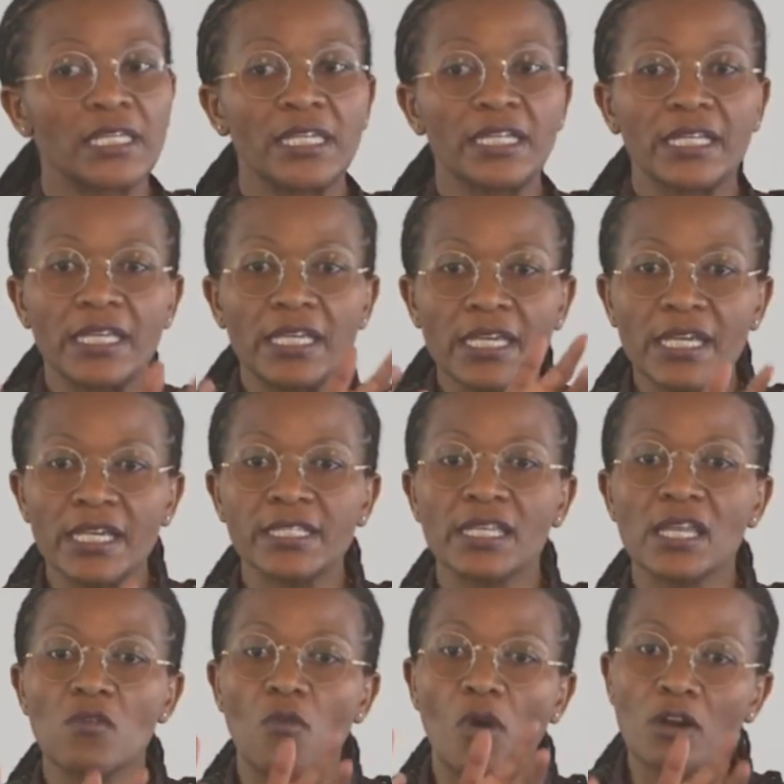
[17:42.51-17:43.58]
It is
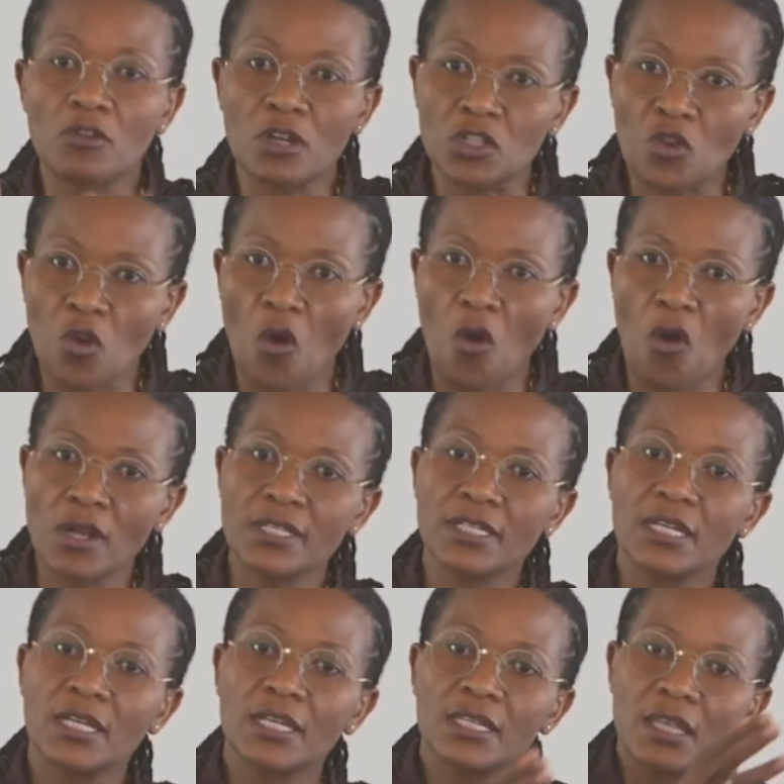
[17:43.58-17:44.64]
in what was called
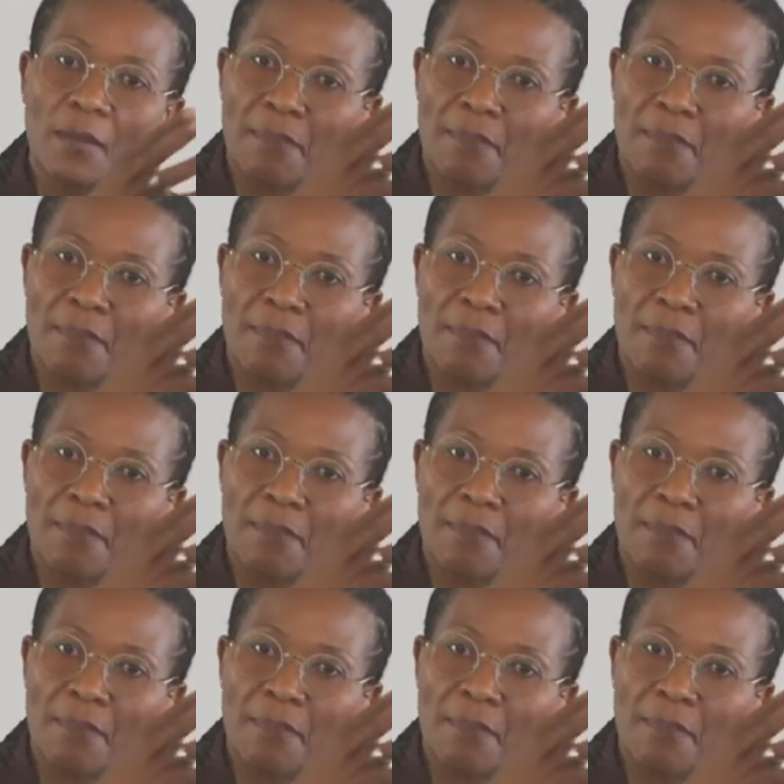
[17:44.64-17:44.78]
the